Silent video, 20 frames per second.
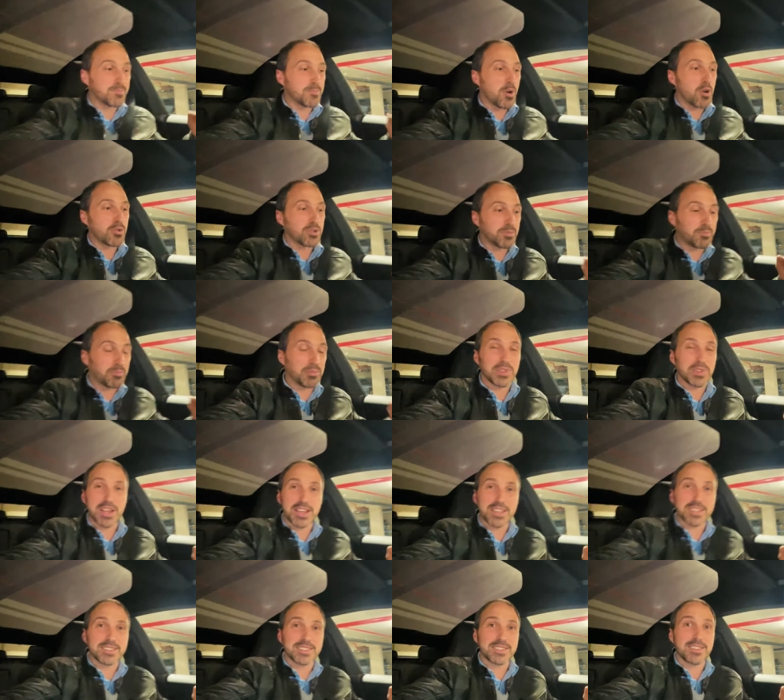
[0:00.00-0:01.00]
Mode
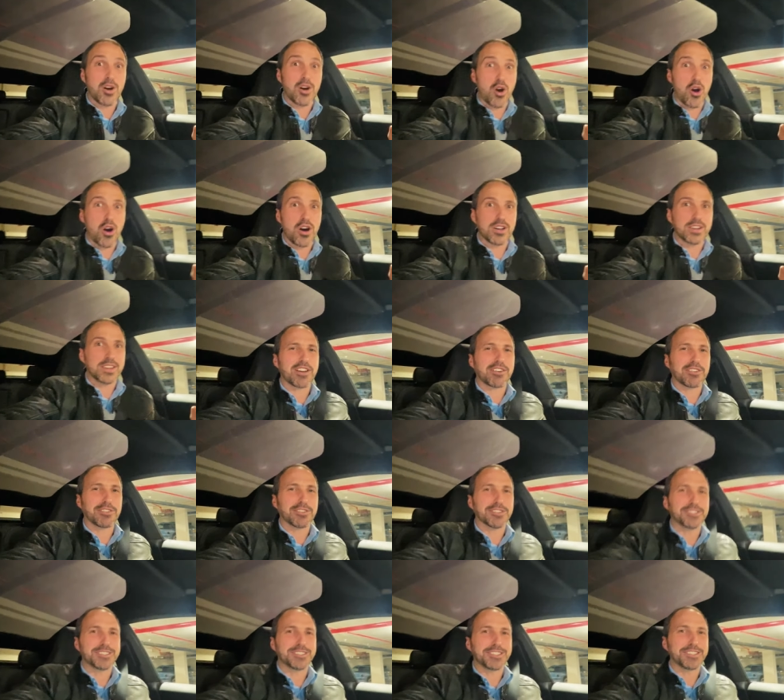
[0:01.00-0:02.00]
Plus on.
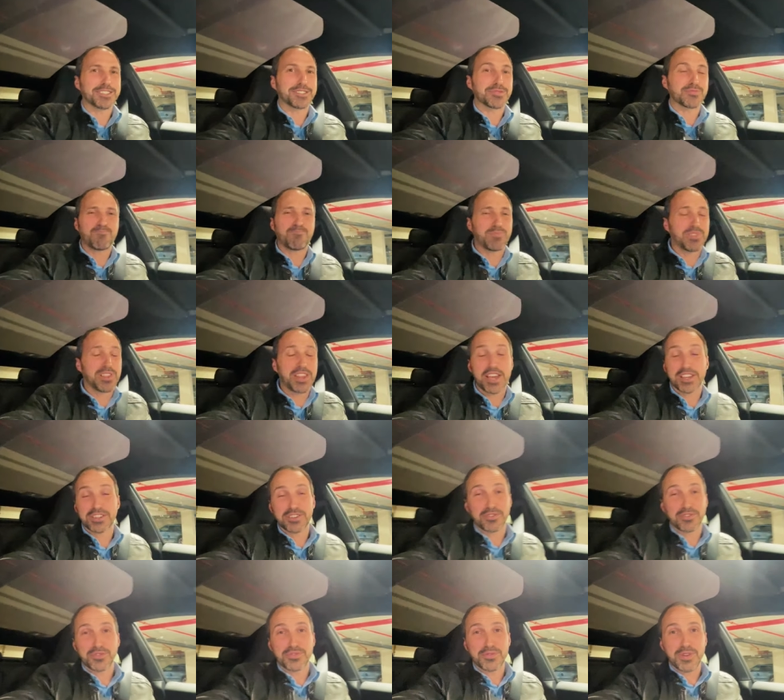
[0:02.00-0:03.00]
Cool, and it's
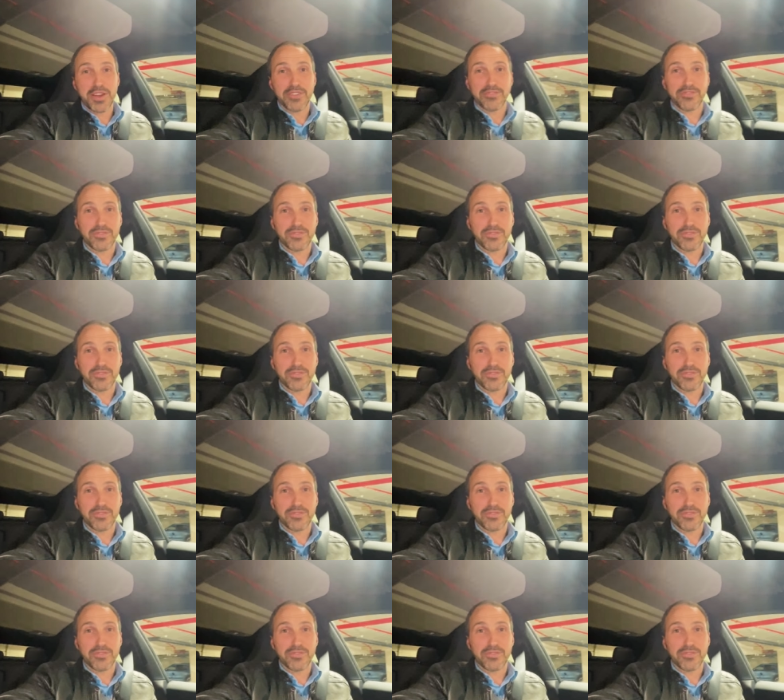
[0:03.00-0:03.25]
pleasure to drive.